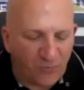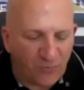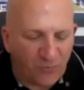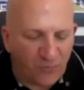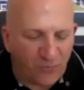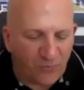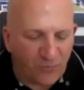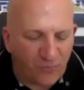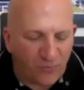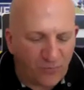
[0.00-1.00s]
don't worry
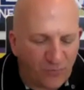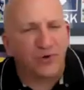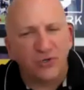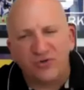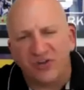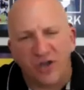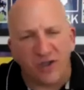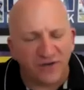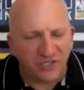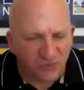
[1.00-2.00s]
about the producing
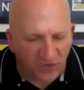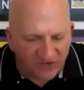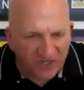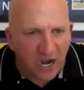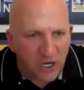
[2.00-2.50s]
of it. Just want to see how